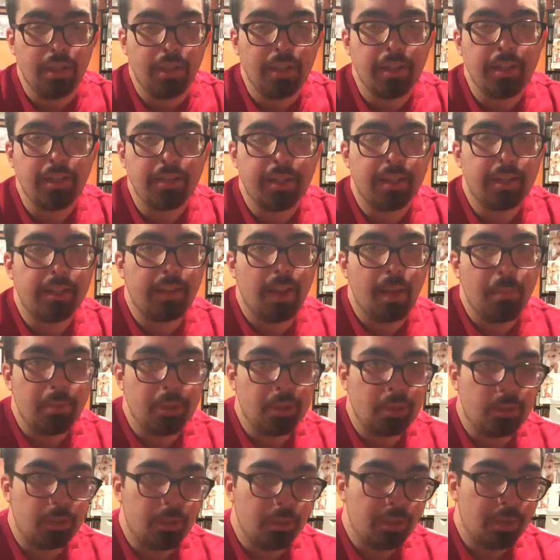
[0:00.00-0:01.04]
He's that type
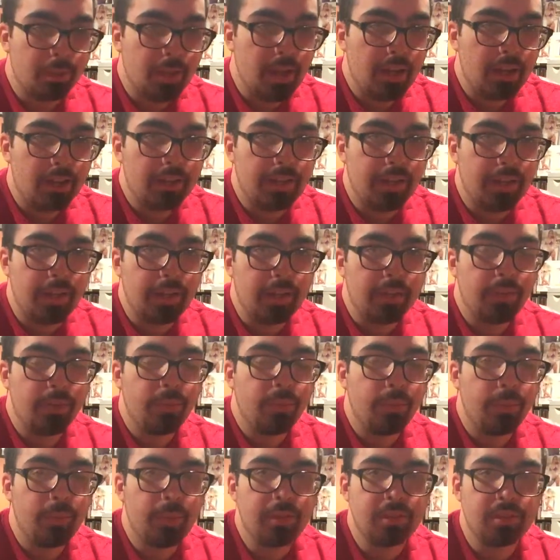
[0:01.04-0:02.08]
of quarterback that
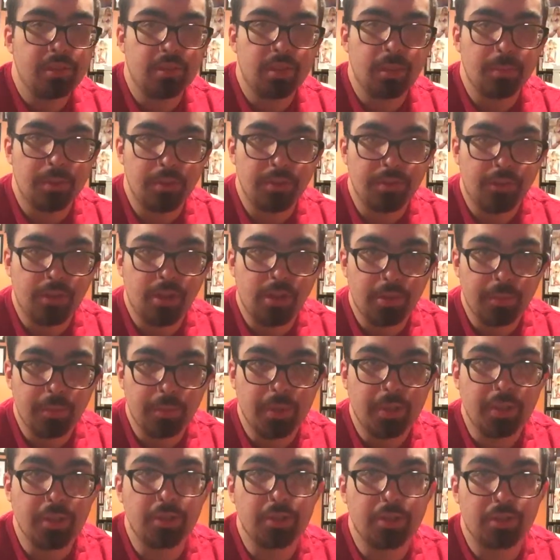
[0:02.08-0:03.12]
when something's wrong
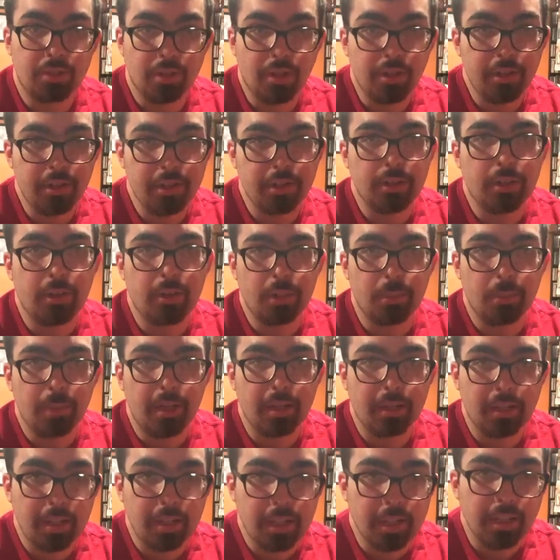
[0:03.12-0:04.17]
with your starting
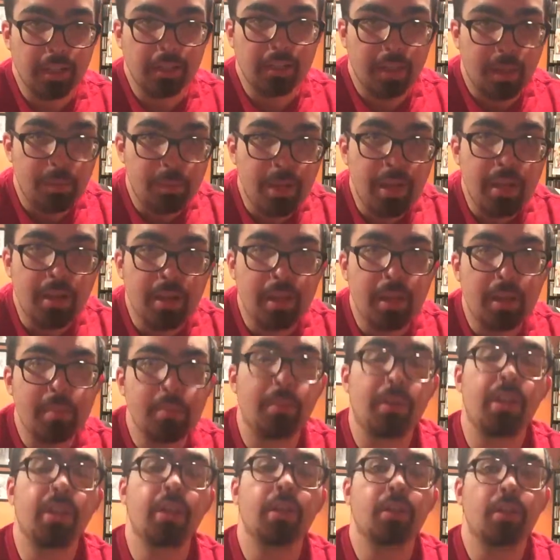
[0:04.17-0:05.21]
quarterback, he can come in
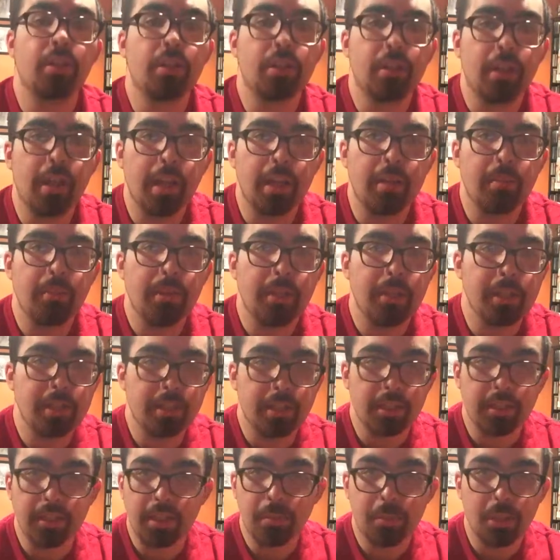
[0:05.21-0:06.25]
and play a good game. He
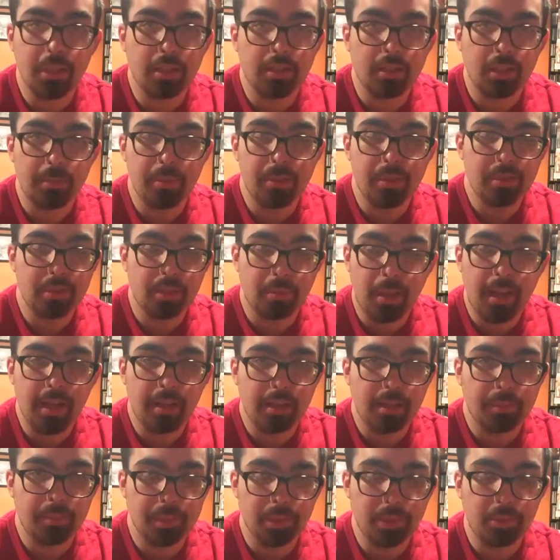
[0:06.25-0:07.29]
can come in and come in as a
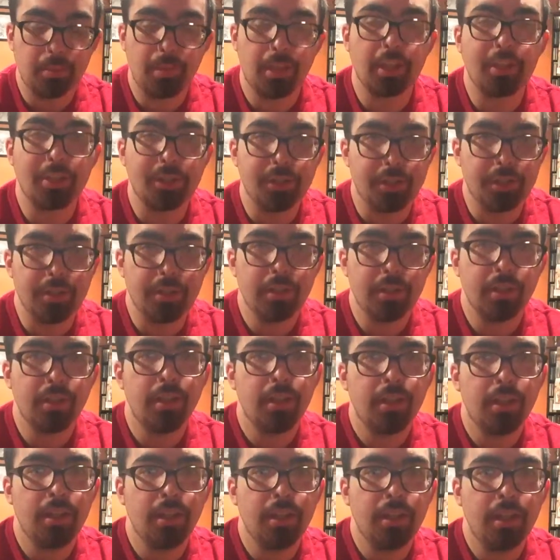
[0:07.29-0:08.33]
backup. He'll play good.
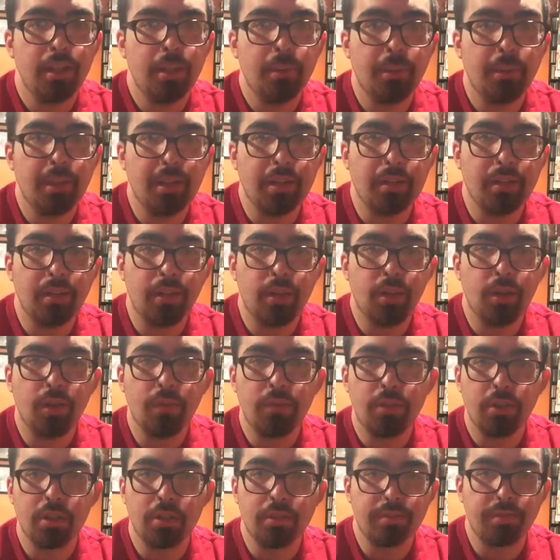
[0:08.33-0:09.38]
But
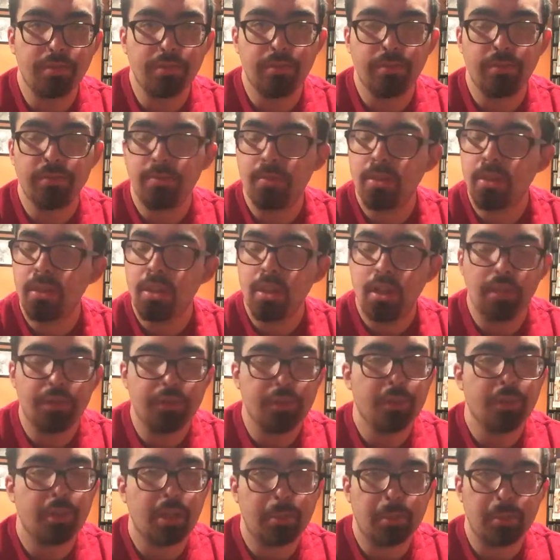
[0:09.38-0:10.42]
over a
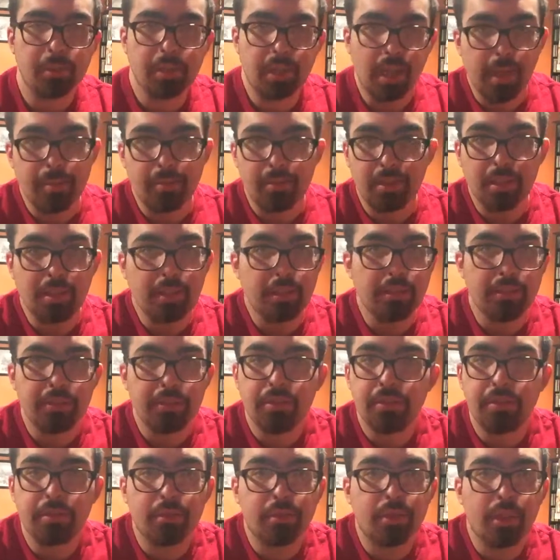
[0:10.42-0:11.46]
few couple of games,
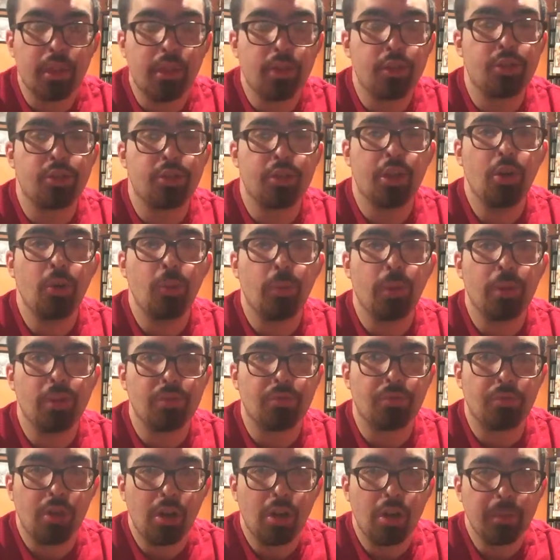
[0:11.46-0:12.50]
he's going to show
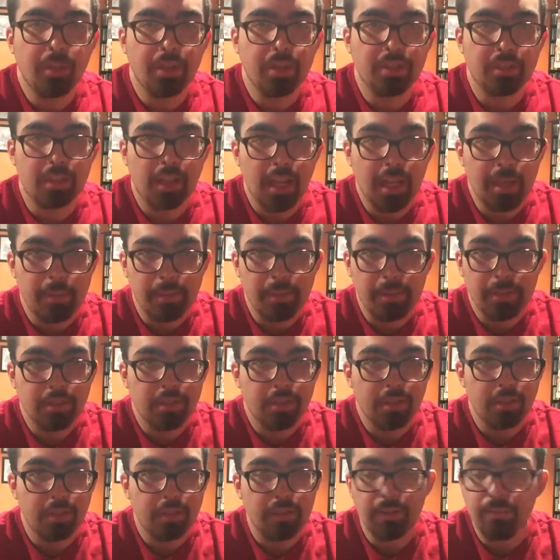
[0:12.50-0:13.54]
what's wrong with his game. He's
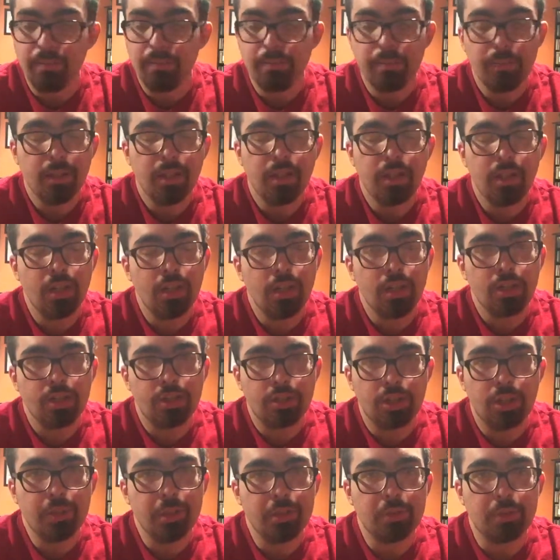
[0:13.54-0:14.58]
going to
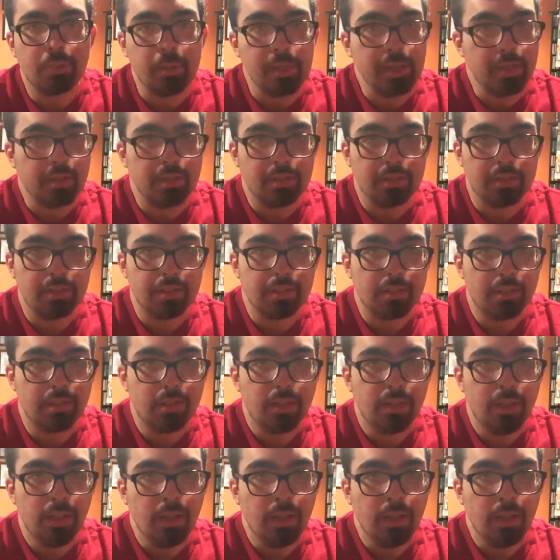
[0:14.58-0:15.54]
show his weaknesses.